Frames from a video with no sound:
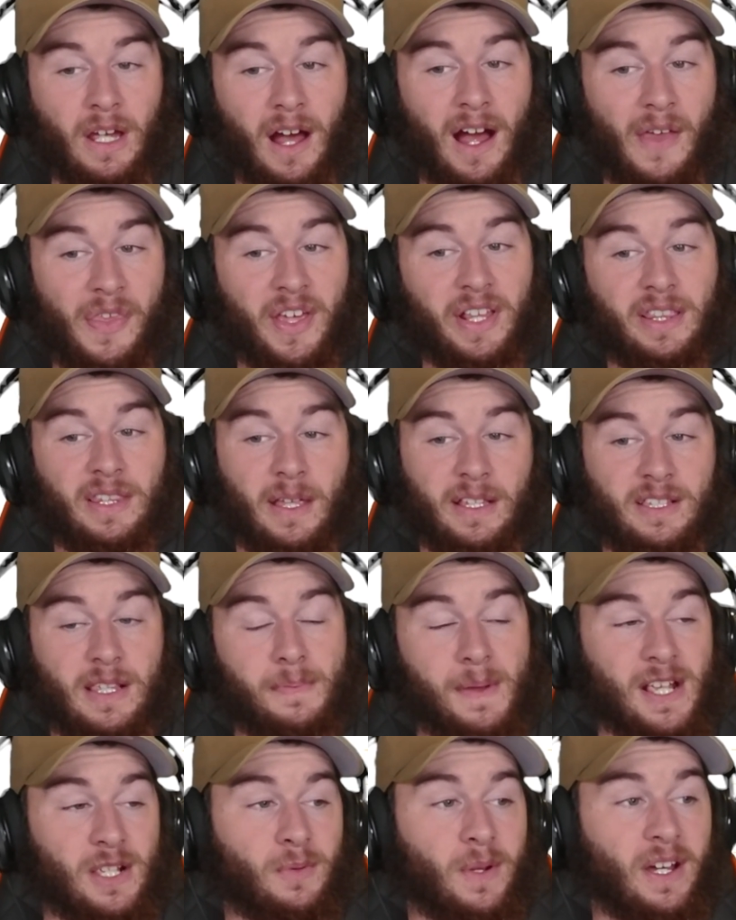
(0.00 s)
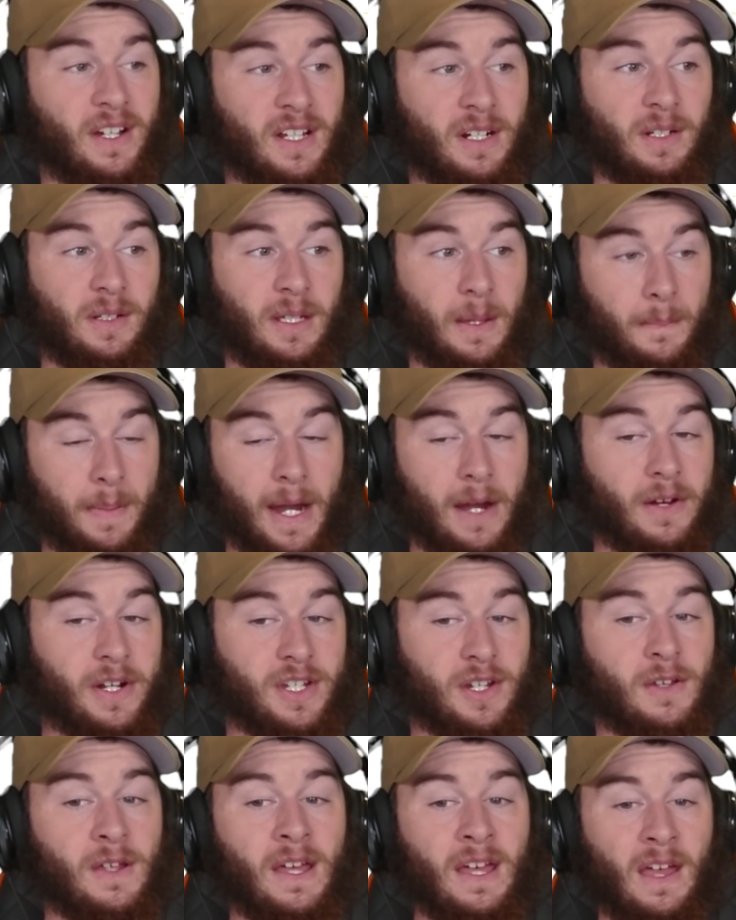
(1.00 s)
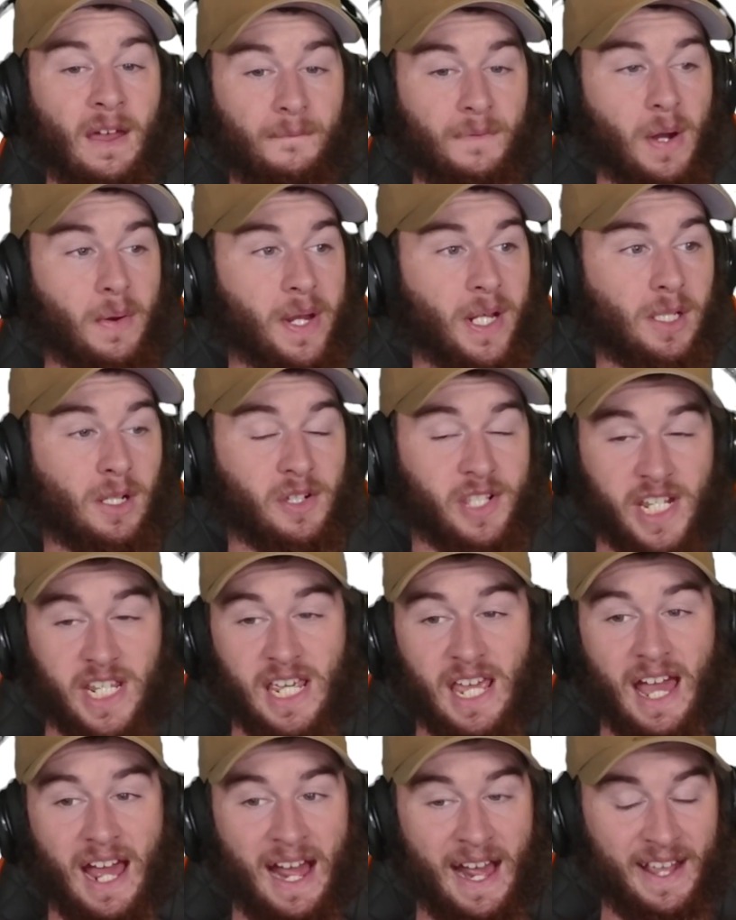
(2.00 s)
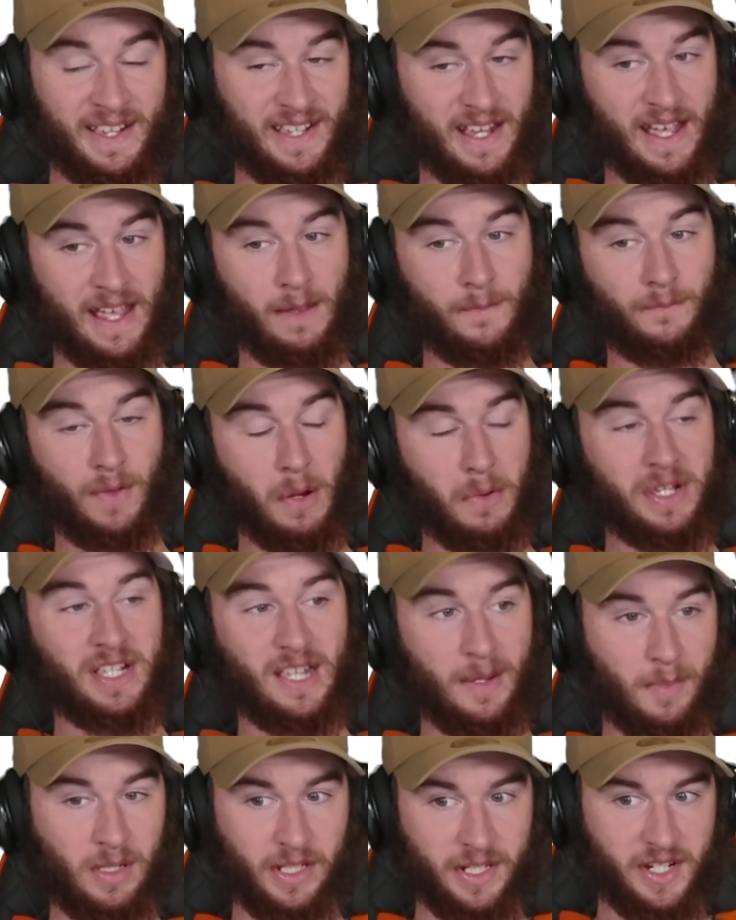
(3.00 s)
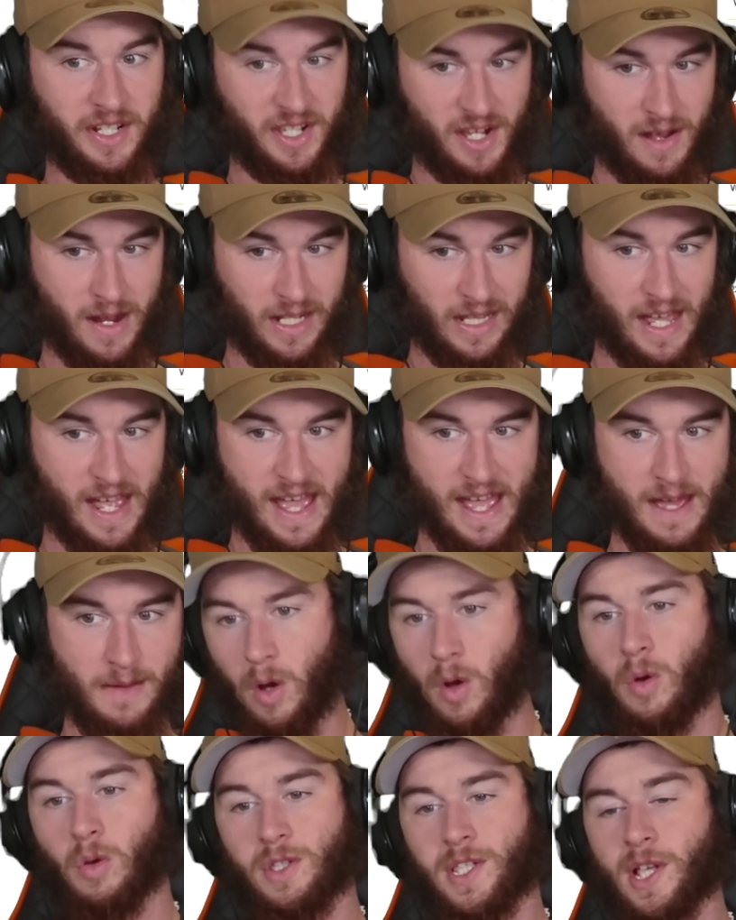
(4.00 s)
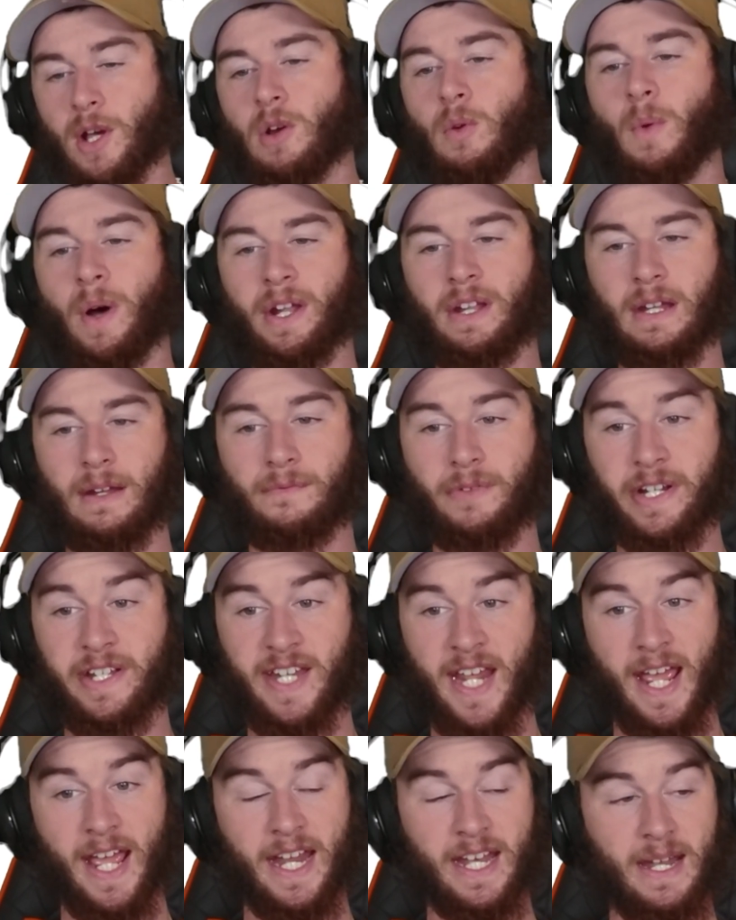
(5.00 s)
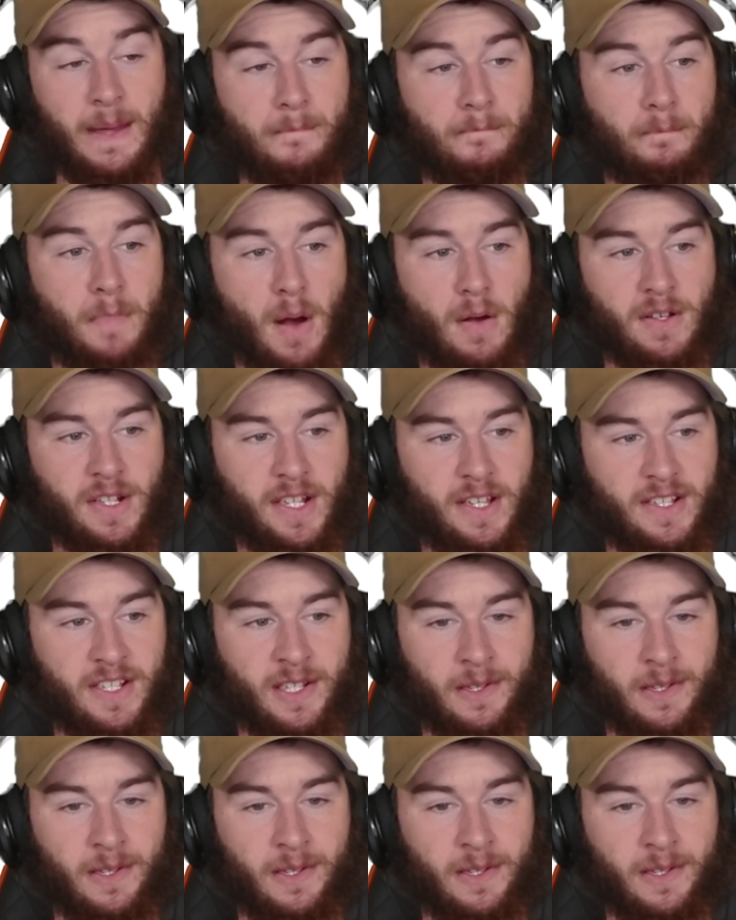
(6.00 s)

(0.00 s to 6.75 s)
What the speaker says: I think that's the best one I can compare it to. Very glossy, has a very similar design layout. Also one in every 10 boxes.